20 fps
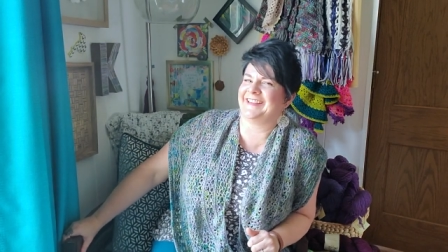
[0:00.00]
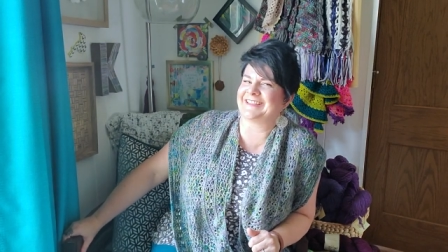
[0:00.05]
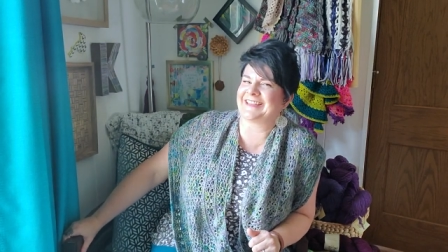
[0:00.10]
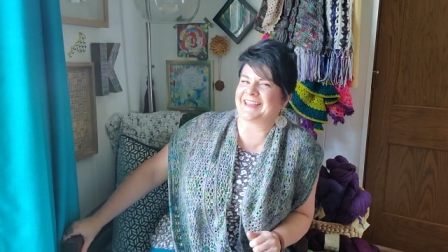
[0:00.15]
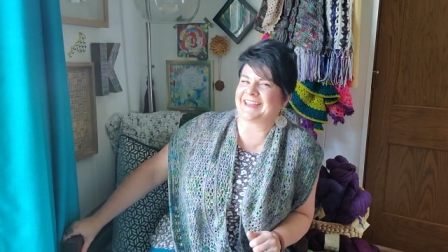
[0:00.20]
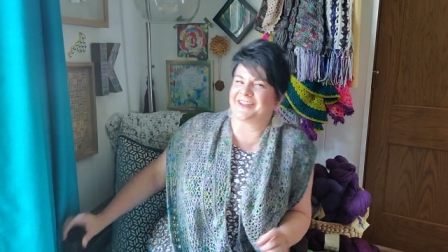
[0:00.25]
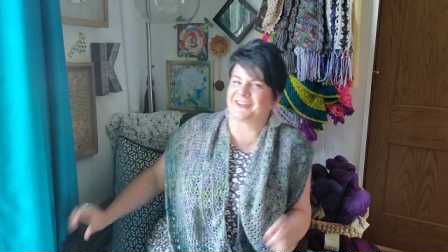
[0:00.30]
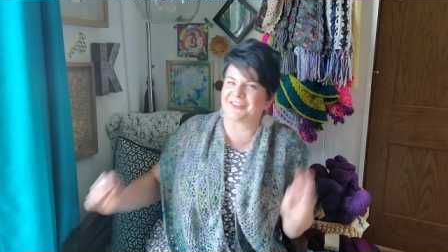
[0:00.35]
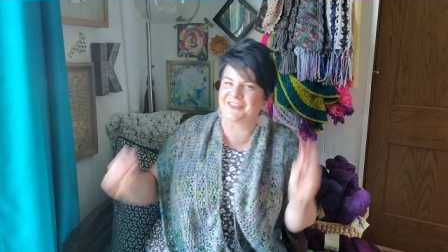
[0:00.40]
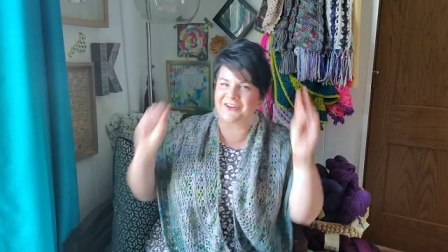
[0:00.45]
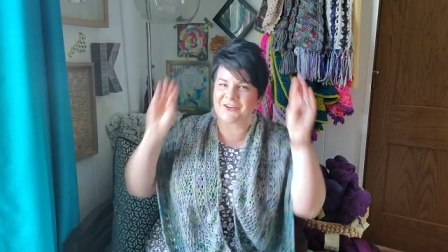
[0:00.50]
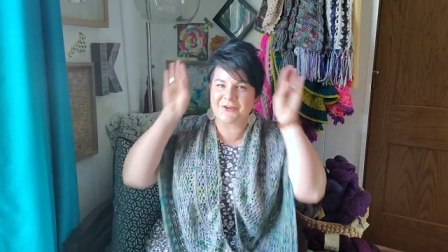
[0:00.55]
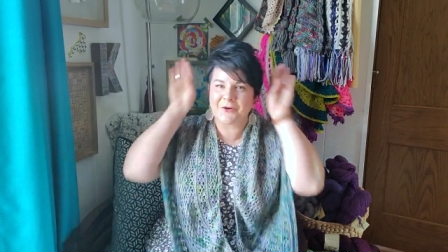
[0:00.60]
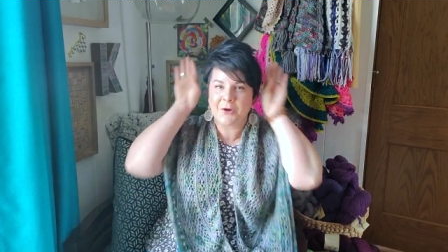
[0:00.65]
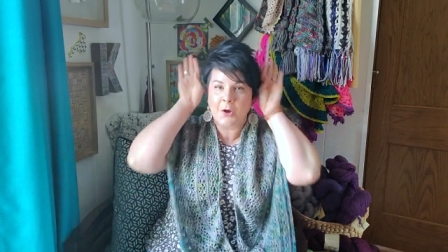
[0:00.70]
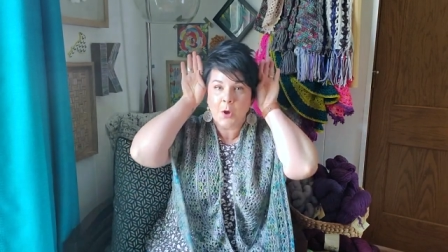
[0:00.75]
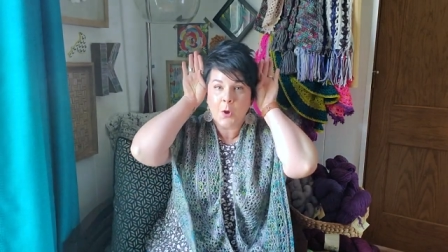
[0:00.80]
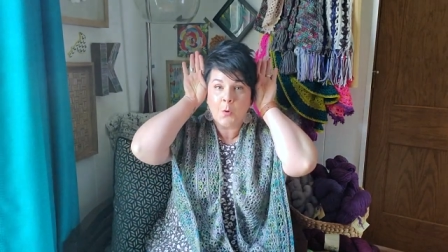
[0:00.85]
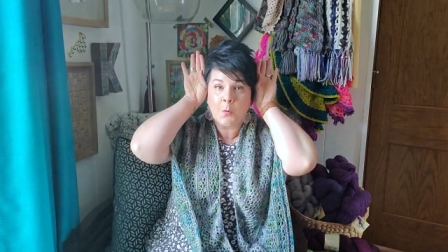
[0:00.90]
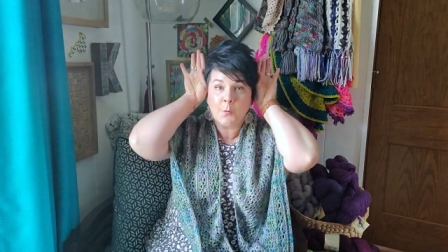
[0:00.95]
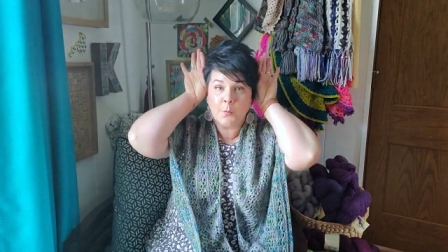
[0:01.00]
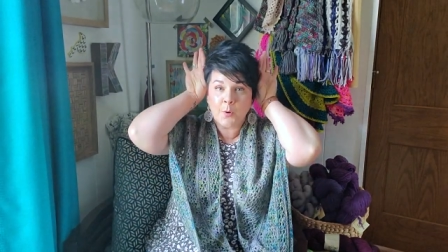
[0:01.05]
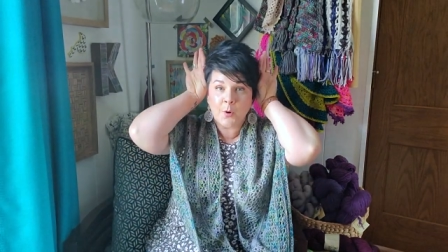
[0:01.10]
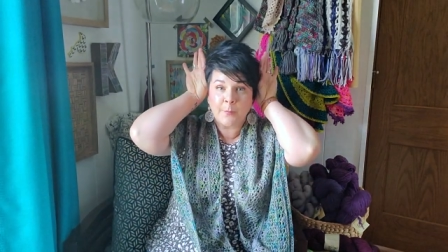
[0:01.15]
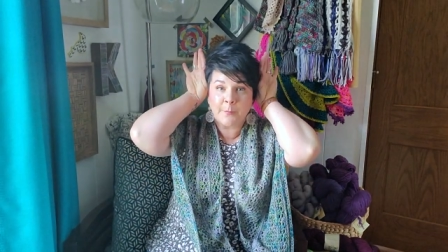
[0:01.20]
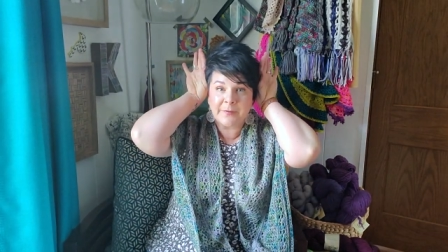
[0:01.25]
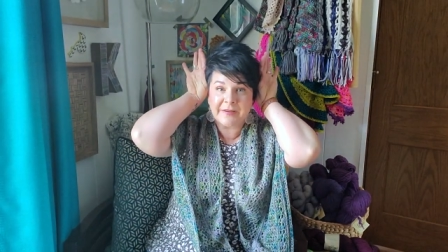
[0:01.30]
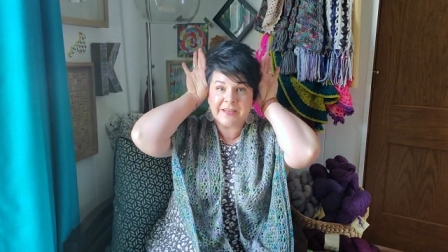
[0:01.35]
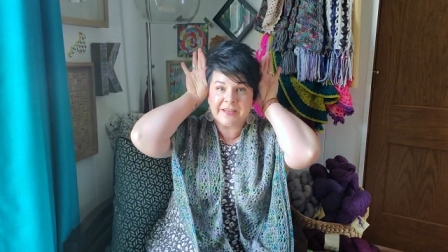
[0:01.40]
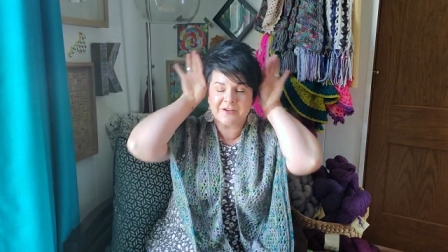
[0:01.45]
like their little
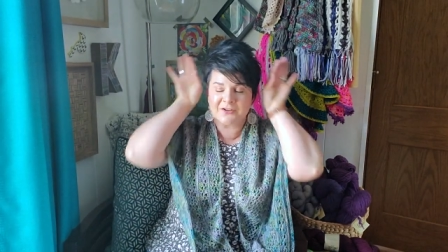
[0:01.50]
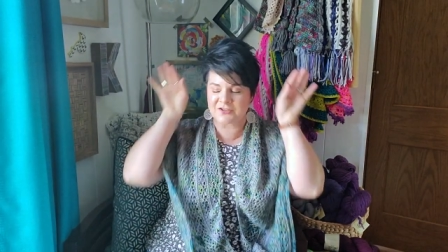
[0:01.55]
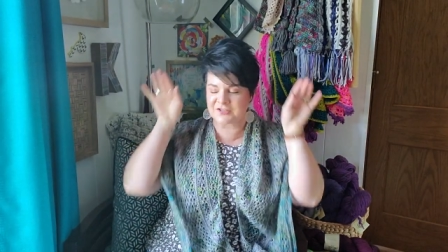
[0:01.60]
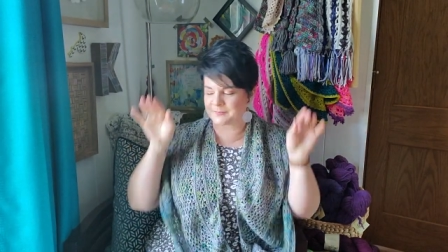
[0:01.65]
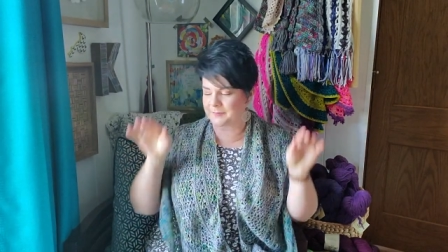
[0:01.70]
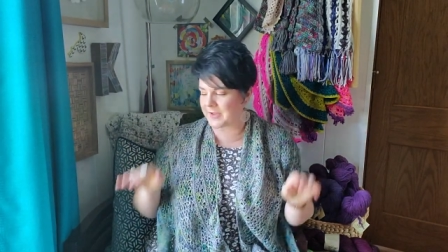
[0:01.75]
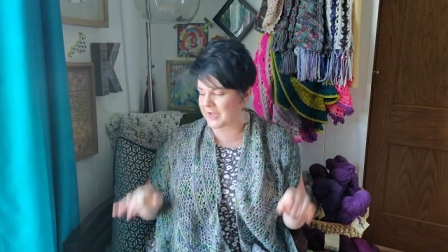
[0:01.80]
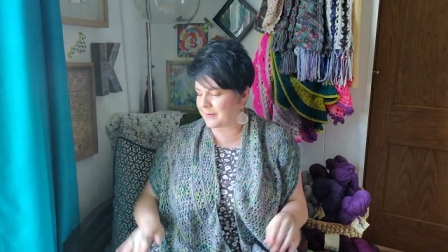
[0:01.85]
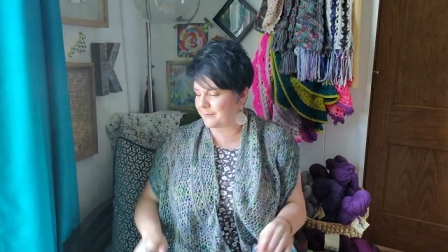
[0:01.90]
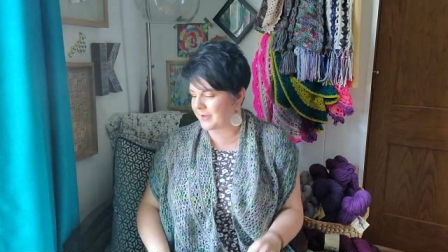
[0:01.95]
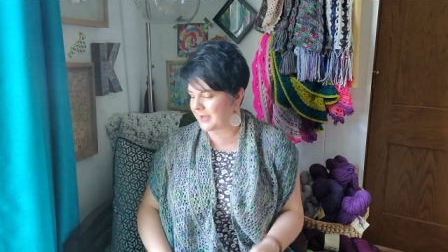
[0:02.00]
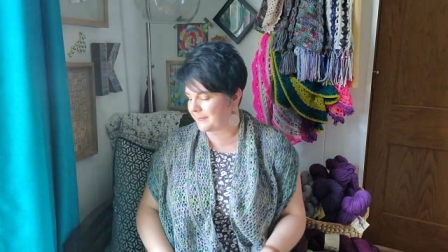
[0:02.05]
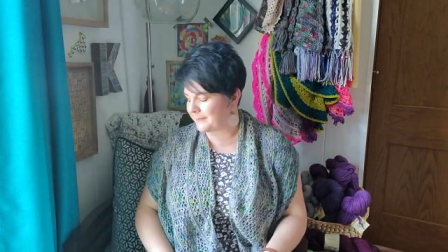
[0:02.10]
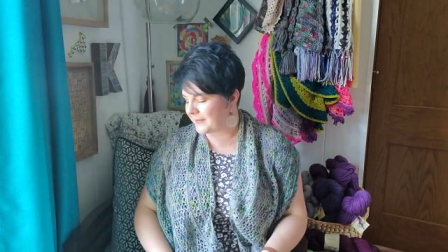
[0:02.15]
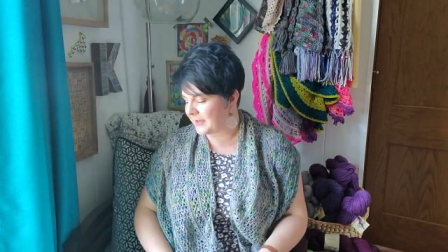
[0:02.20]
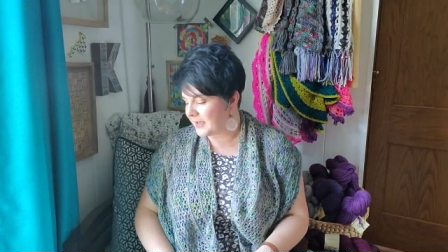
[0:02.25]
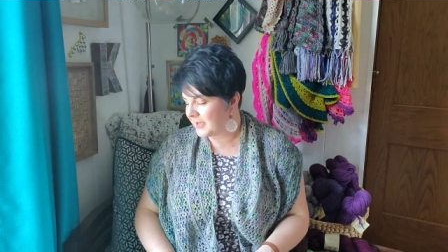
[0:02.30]
whoop, ears pop up.